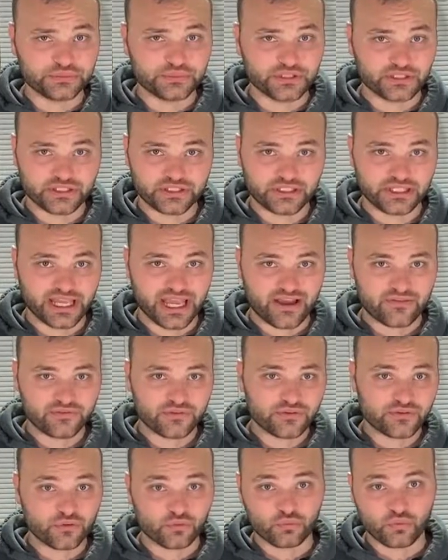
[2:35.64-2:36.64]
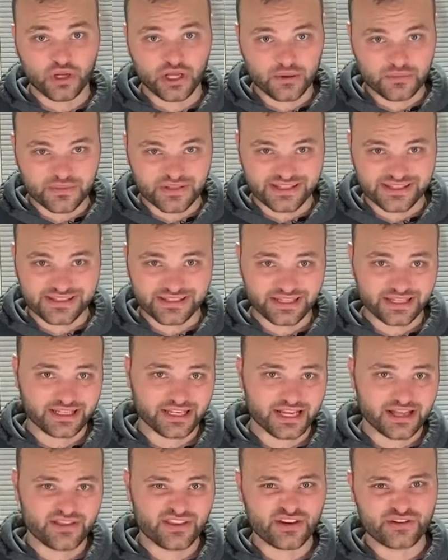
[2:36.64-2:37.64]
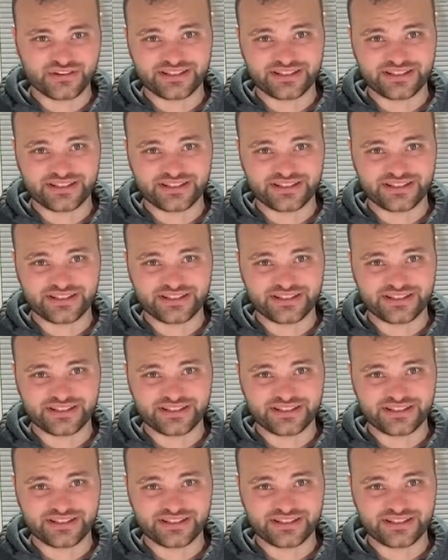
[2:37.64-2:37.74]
but after the rub is sitting on there,